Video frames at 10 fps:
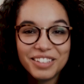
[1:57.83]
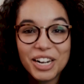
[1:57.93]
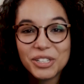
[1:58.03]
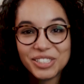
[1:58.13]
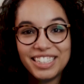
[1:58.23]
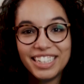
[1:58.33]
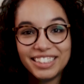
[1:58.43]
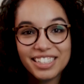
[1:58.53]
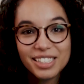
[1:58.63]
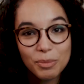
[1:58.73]

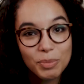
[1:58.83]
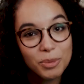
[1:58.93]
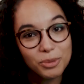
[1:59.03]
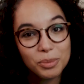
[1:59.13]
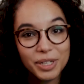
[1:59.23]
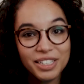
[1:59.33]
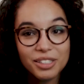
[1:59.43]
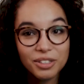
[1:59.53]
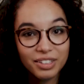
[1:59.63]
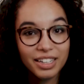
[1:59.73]
understand that some people's
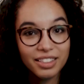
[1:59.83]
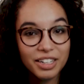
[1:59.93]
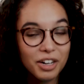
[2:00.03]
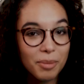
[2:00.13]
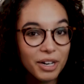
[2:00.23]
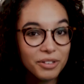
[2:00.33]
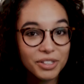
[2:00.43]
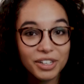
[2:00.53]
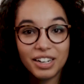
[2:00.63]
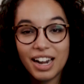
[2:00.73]
brains look like the internet
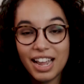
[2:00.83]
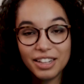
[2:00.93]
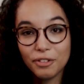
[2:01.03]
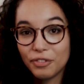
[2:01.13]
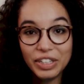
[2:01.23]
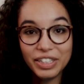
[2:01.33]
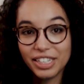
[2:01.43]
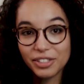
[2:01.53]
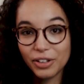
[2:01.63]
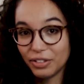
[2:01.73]
browser and the
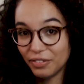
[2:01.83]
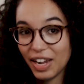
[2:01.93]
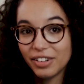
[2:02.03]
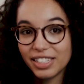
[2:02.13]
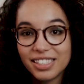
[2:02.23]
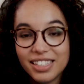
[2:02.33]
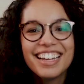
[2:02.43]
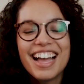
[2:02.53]
feelings are the virus.